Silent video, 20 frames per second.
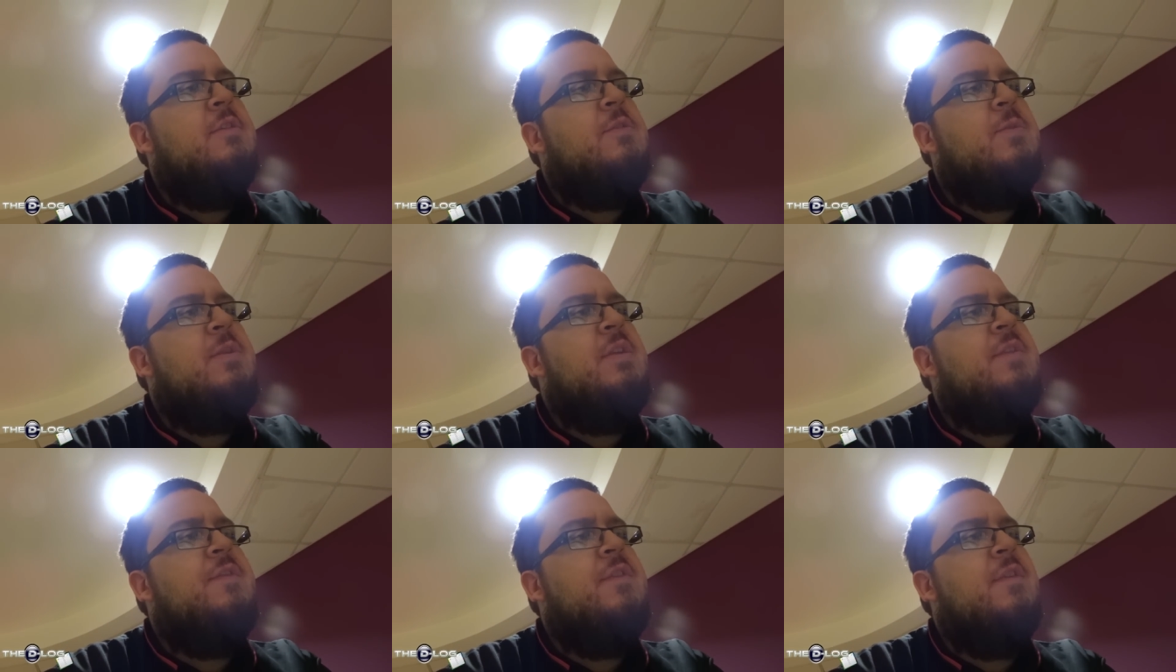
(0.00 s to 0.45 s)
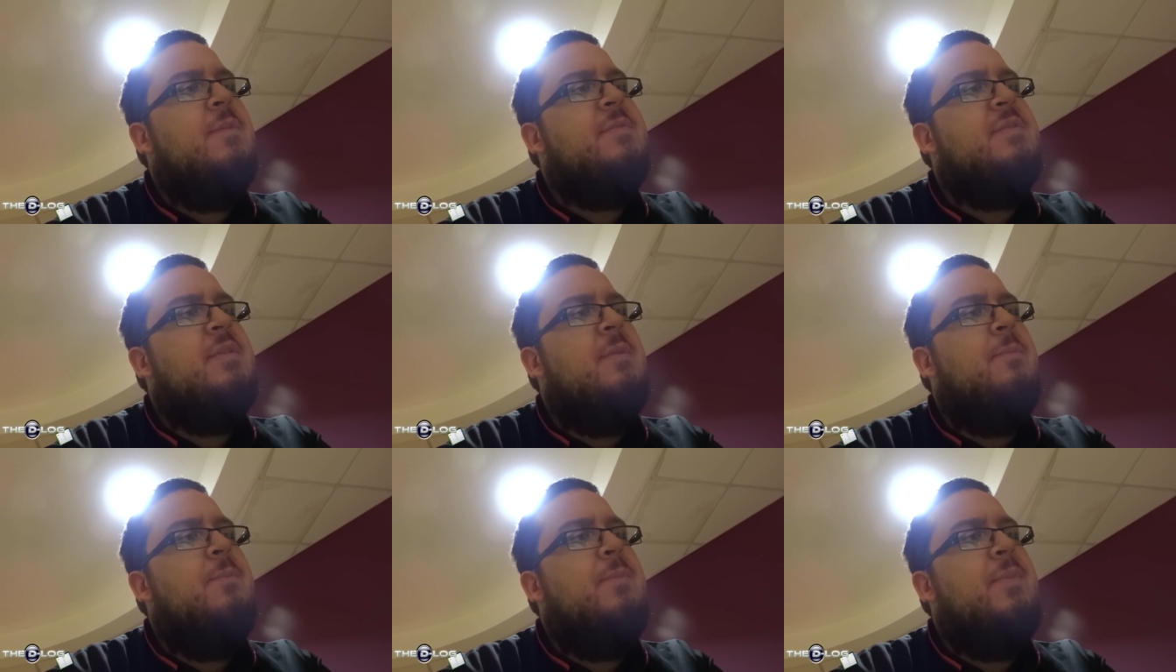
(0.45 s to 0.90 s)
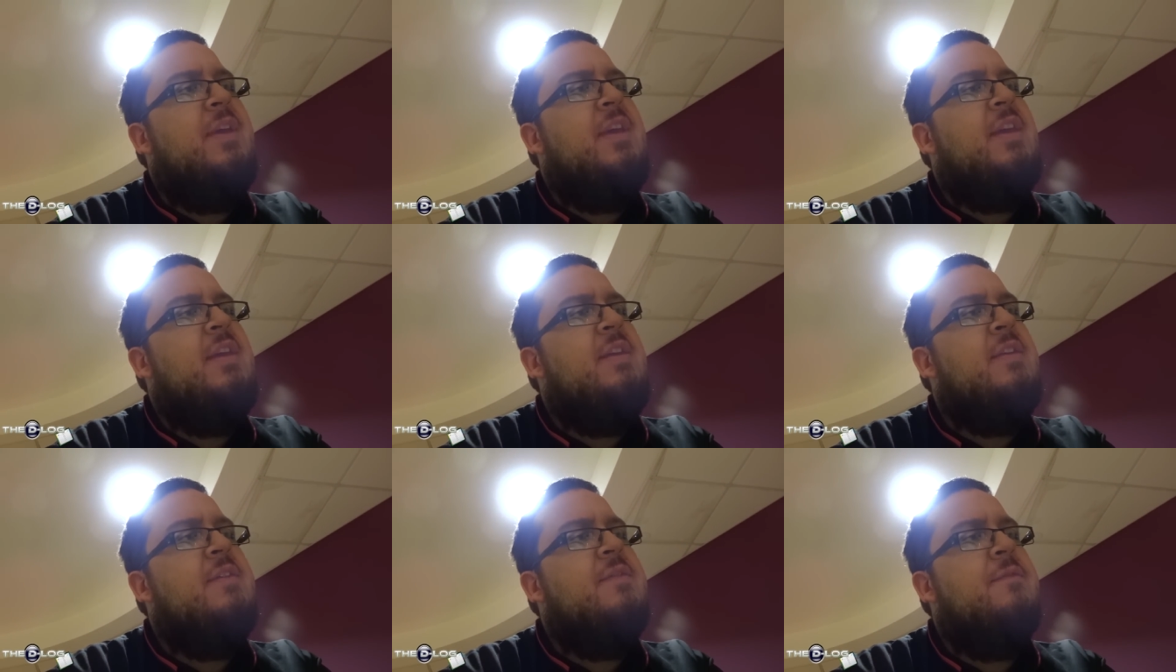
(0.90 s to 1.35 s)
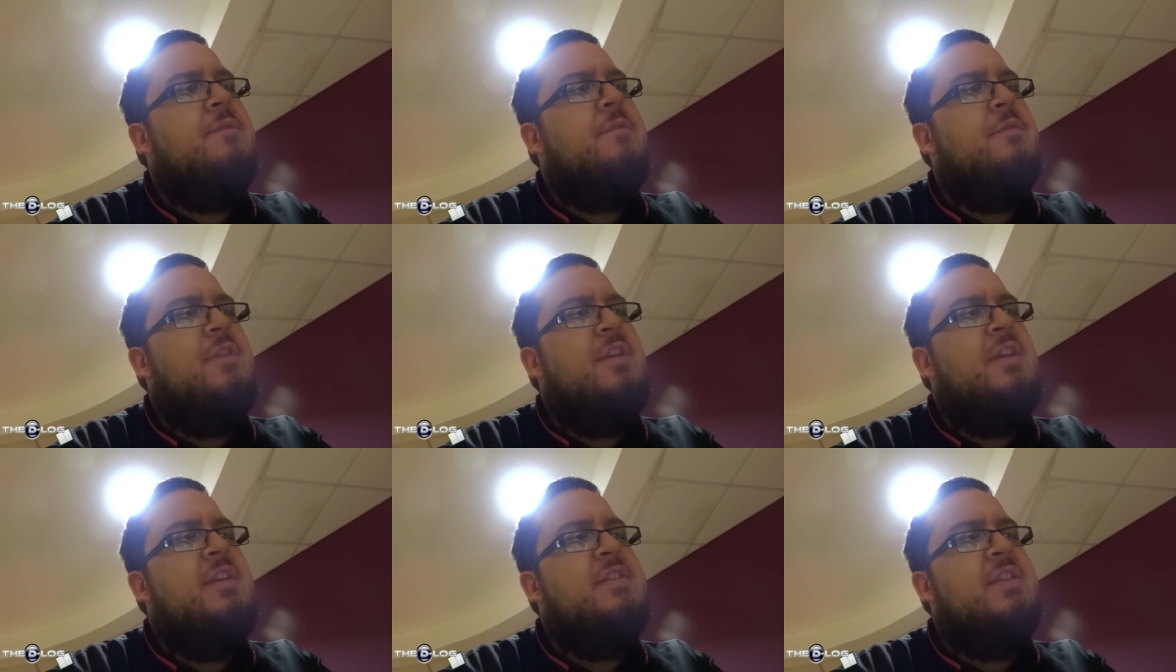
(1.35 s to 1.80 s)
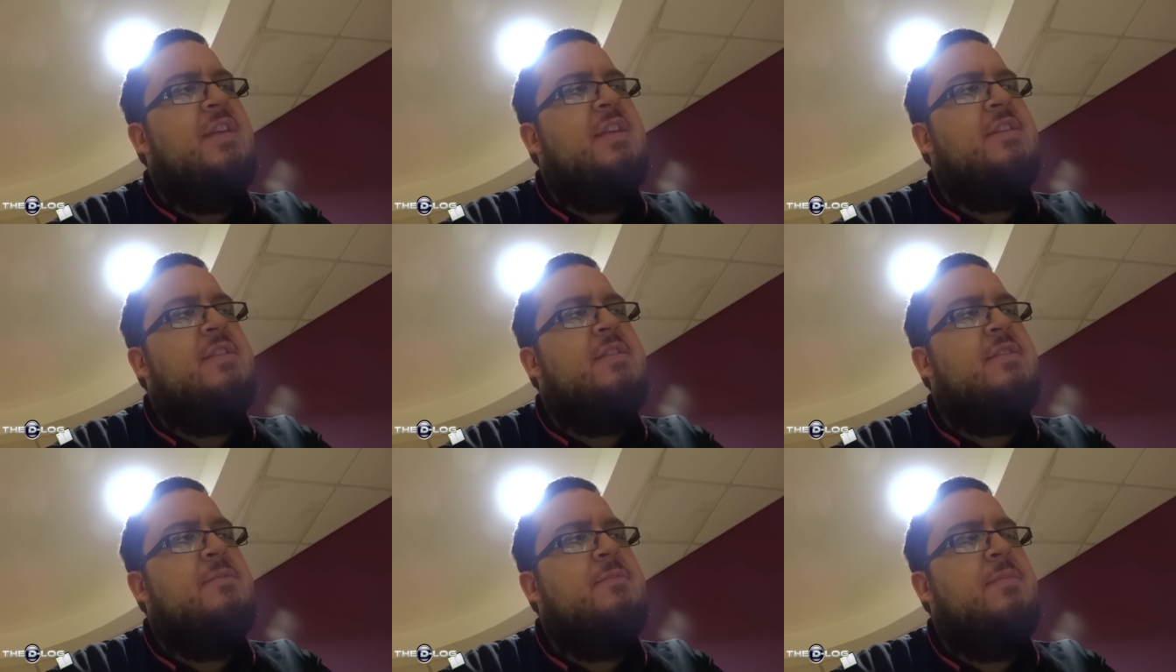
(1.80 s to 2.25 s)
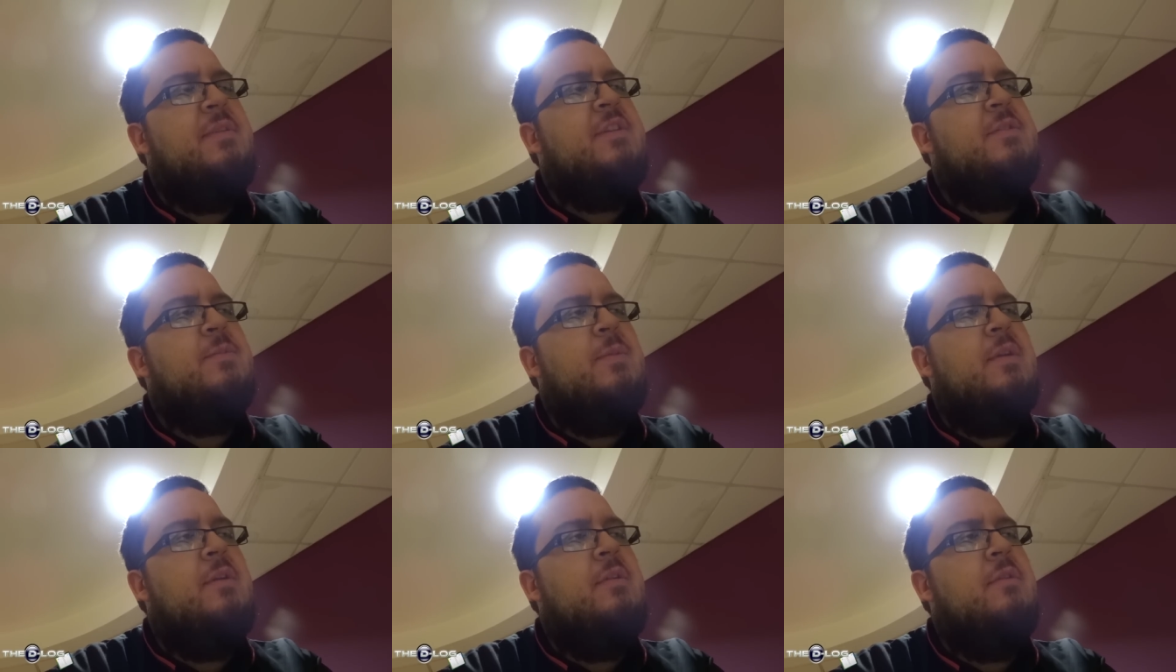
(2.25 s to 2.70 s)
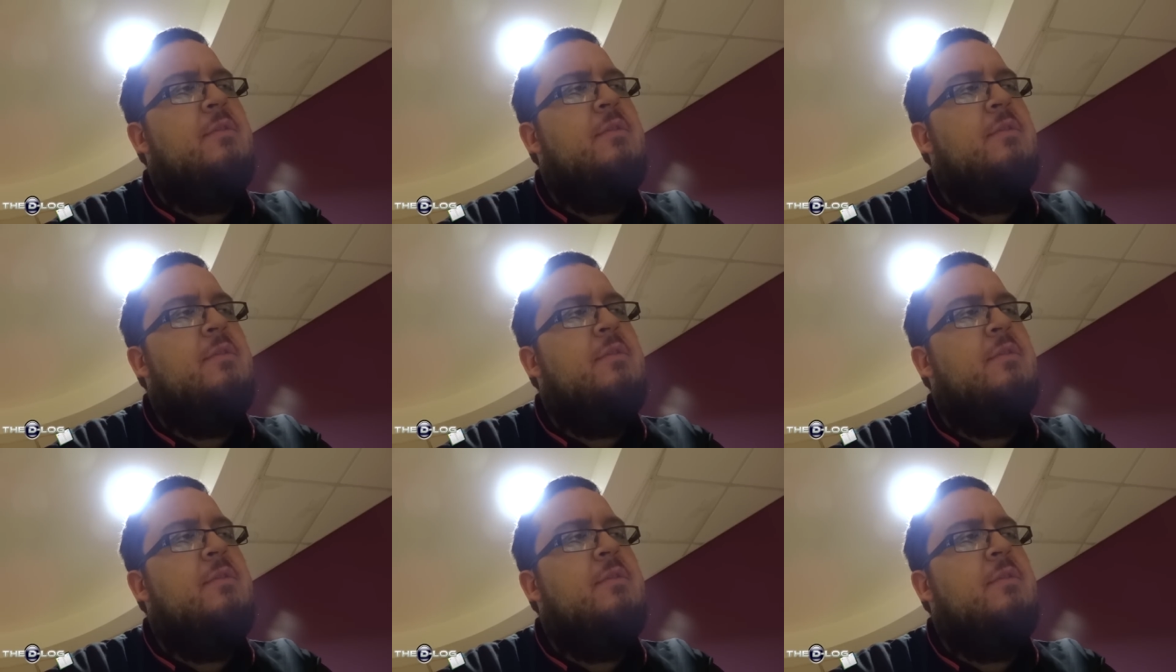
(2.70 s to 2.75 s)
25 percent B, 3, 6, B12,